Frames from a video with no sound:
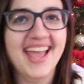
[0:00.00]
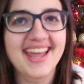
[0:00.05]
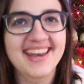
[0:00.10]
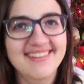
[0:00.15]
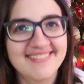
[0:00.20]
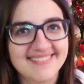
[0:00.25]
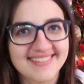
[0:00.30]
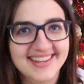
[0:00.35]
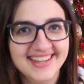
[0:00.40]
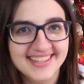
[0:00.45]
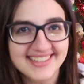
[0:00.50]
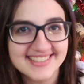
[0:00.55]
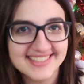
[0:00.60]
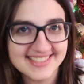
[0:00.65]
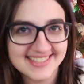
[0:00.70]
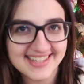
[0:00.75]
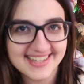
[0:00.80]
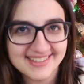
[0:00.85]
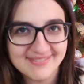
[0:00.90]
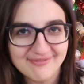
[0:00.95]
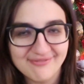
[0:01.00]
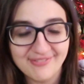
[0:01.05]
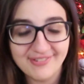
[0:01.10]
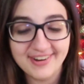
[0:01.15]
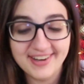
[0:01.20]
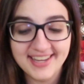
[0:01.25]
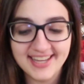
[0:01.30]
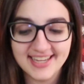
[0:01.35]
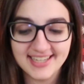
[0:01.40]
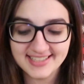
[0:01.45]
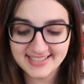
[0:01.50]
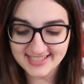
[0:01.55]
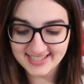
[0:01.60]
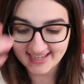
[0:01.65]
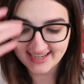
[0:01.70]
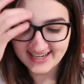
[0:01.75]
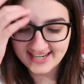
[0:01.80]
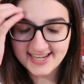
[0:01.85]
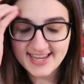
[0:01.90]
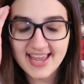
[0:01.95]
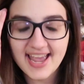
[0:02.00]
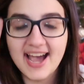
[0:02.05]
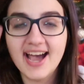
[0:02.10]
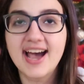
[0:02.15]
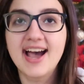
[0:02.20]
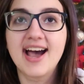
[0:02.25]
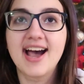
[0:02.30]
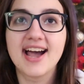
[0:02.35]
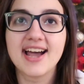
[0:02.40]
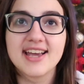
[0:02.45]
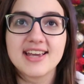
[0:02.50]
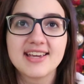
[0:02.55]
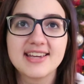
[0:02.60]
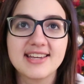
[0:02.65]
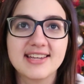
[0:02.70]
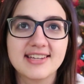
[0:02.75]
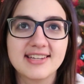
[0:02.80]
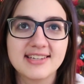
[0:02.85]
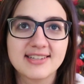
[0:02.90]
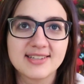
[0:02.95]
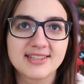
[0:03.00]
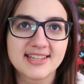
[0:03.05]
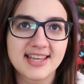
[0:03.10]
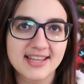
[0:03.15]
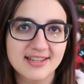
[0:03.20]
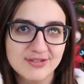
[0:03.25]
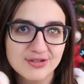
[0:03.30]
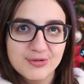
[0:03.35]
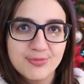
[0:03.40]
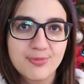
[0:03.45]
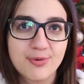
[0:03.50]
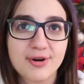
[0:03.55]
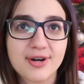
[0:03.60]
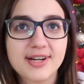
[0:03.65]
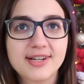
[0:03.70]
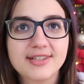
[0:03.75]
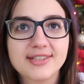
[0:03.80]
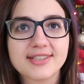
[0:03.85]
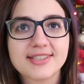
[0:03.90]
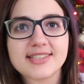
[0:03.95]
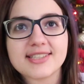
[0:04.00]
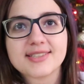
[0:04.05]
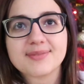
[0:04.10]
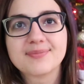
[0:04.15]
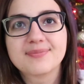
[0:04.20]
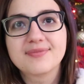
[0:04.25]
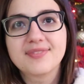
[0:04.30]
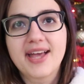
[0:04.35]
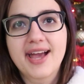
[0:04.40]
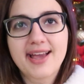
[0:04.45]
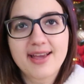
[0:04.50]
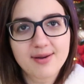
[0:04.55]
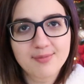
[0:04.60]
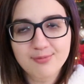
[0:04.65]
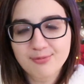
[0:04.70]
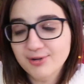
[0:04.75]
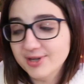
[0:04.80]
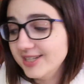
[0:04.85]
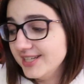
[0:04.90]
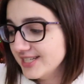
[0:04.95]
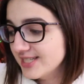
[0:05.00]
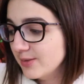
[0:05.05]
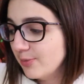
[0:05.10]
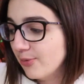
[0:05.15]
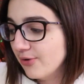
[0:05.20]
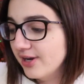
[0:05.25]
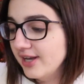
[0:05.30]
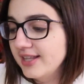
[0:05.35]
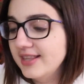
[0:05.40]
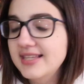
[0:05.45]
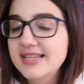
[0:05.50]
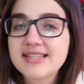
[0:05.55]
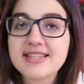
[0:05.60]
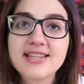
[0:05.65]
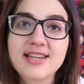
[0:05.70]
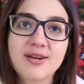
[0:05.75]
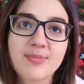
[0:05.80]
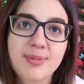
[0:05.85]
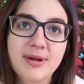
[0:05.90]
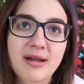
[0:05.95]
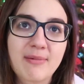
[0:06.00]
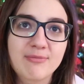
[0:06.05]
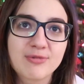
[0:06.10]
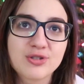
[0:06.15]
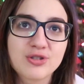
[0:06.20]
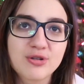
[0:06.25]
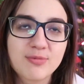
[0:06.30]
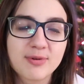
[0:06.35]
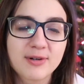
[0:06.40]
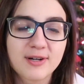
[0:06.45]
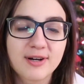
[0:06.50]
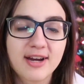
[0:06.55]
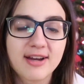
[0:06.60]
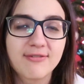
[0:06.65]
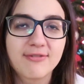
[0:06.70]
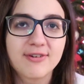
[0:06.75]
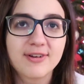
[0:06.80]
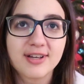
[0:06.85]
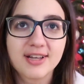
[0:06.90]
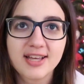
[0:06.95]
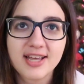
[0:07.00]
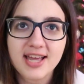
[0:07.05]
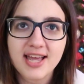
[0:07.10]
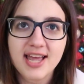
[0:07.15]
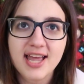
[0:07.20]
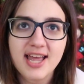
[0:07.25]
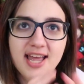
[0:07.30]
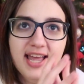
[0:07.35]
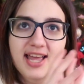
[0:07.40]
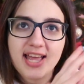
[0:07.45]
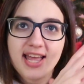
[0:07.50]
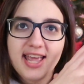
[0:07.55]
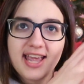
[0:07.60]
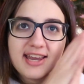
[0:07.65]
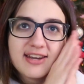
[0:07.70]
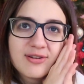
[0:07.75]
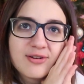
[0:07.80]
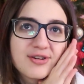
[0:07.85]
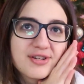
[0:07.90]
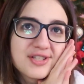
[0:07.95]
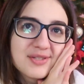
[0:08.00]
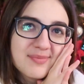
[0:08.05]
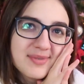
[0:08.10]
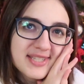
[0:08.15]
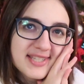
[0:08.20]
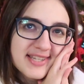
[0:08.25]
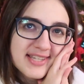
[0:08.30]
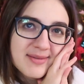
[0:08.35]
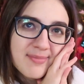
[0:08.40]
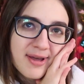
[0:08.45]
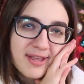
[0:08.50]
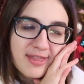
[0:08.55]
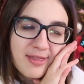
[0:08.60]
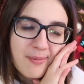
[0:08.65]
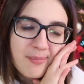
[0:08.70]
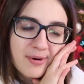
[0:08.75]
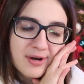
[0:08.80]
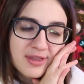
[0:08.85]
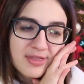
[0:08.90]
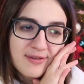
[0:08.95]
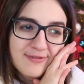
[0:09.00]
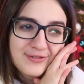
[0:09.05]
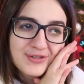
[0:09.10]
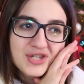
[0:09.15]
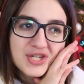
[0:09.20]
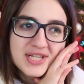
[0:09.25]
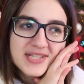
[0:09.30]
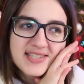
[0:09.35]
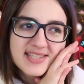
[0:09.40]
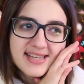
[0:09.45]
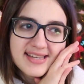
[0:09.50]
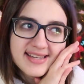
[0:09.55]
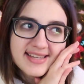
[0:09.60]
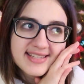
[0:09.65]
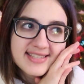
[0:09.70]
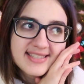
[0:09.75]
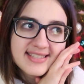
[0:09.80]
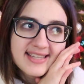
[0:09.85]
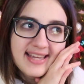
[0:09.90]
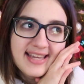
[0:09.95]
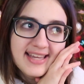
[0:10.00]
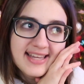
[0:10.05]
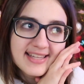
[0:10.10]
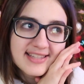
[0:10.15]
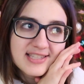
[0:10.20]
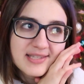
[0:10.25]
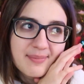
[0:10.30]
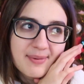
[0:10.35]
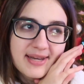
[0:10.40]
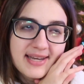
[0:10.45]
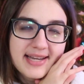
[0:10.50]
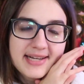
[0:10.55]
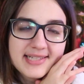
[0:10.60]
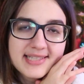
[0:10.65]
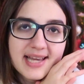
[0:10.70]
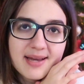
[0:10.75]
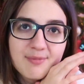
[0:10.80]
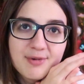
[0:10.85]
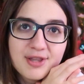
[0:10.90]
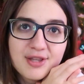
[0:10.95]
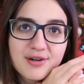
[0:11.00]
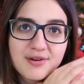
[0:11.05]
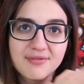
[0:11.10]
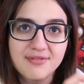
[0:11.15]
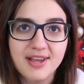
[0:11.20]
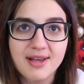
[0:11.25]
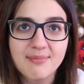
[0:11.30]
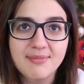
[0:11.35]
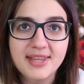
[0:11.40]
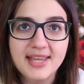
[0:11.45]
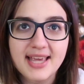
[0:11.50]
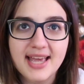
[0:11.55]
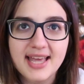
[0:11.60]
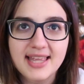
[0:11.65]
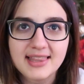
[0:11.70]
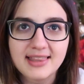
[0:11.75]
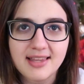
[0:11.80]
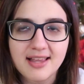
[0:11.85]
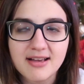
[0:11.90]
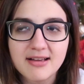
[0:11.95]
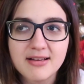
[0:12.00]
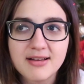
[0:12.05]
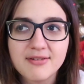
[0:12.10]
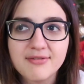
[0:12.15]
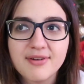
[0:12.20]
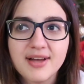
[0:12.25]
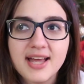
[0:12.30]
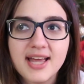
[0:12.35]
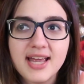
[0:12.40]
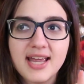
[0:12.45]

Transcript: Anyways, but yeah, I get spoiled. I am really spoiled this year, but I'm super grateful. And Christmas is about the birth of Jesus and spending time with your family and love.